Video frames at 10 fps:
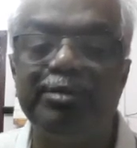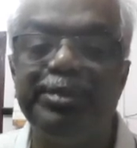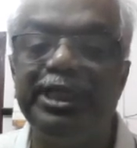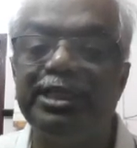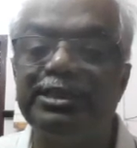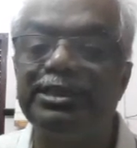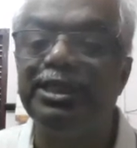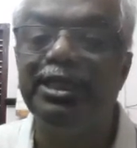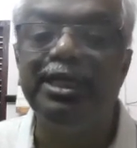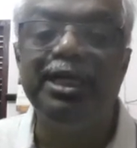because
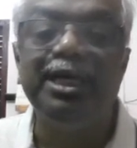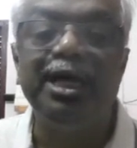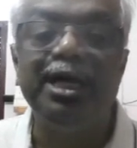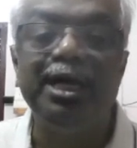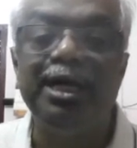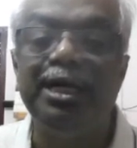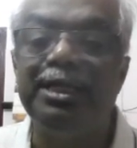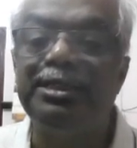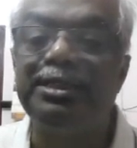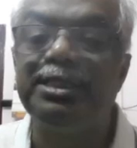
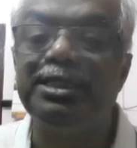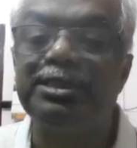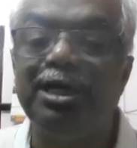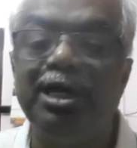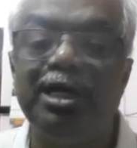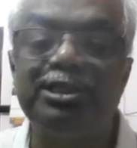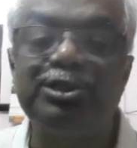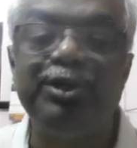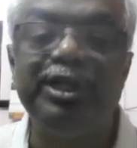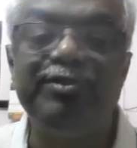this R
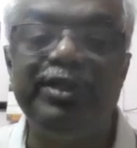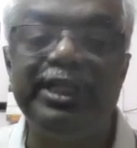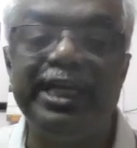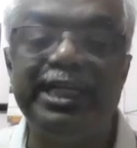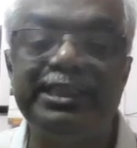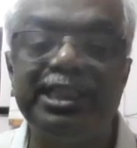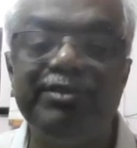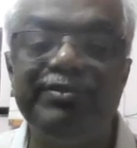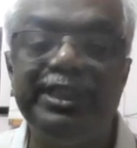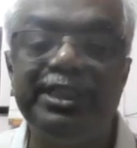squared will cancel
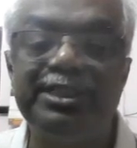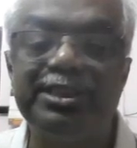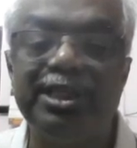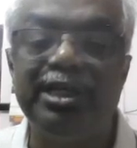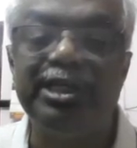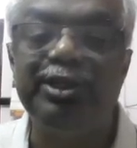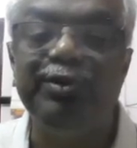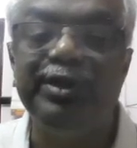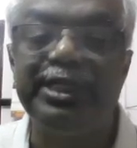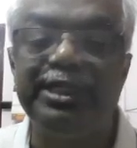with this R. You
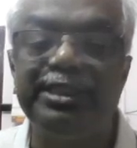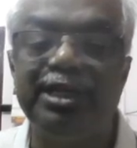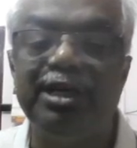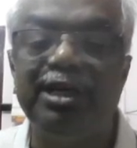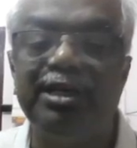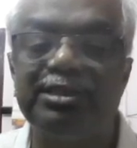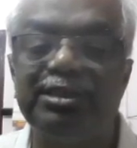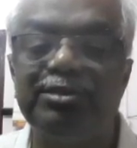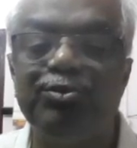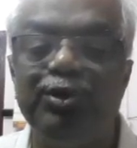will get R
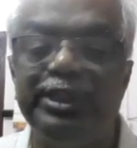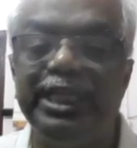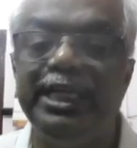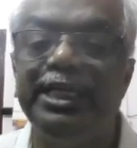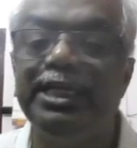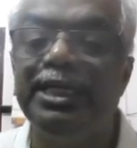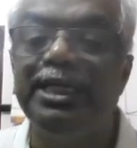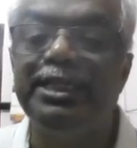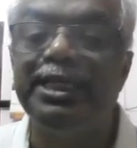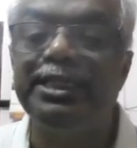only.
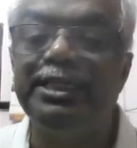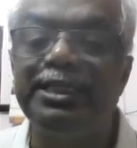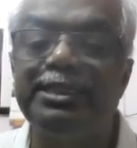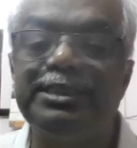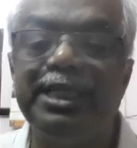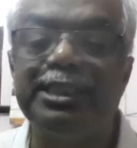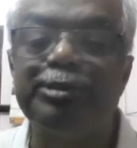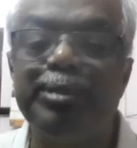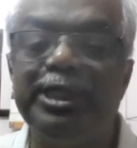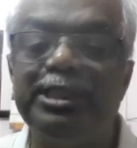Then this
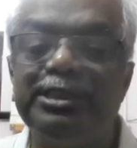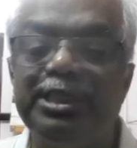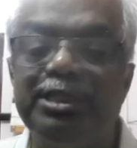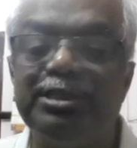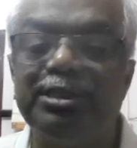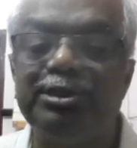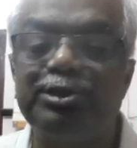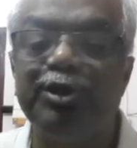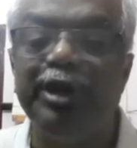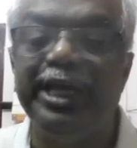exponential
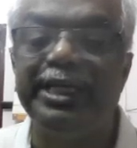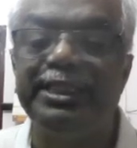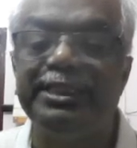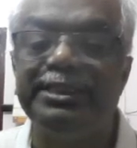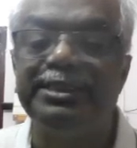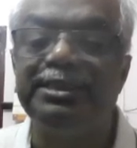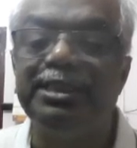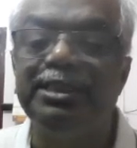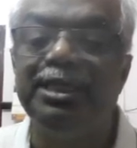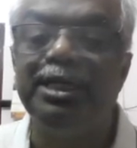squared. We
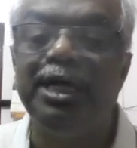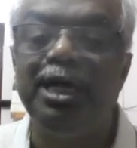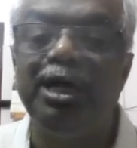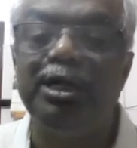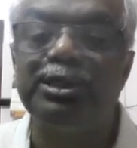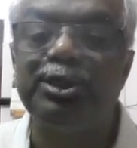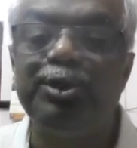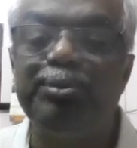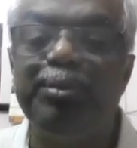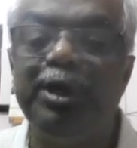
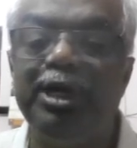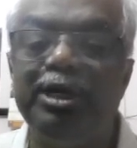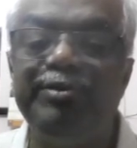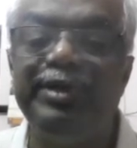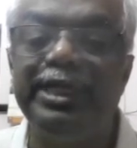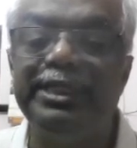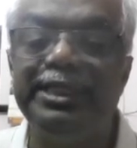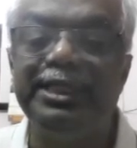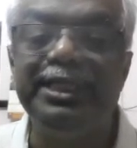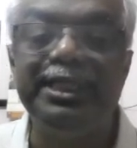are
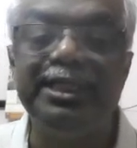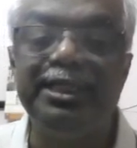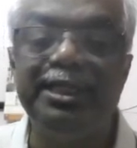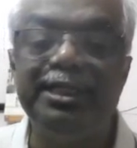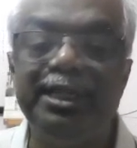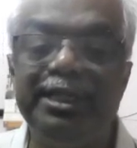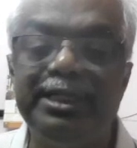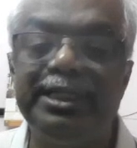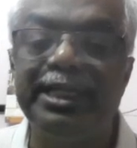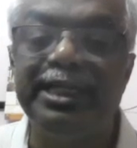
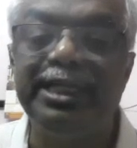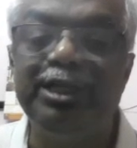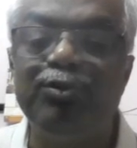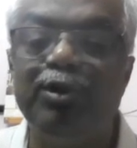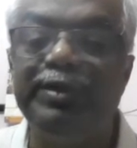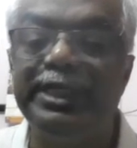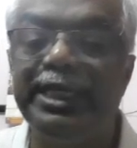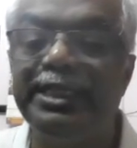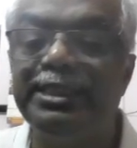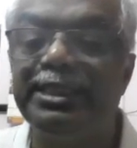integrating over
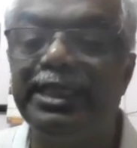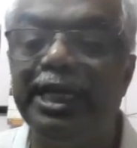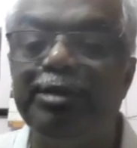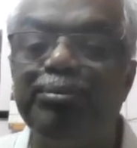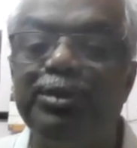the time.